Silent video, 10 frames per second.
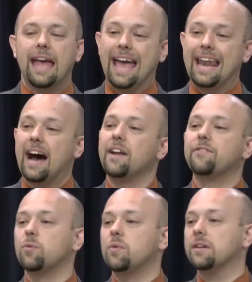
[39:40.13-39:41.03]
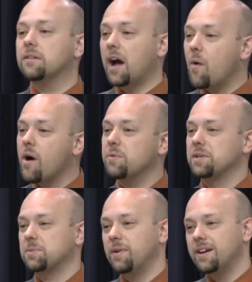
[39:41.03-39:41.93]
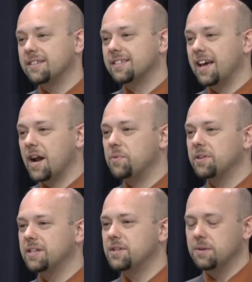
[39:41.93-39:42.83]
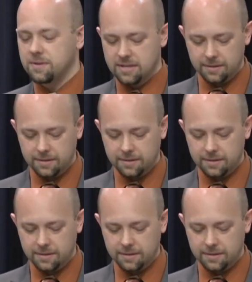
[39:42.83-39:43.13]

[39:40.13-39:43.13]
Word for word: And I, for one, I want to experience that. I really do.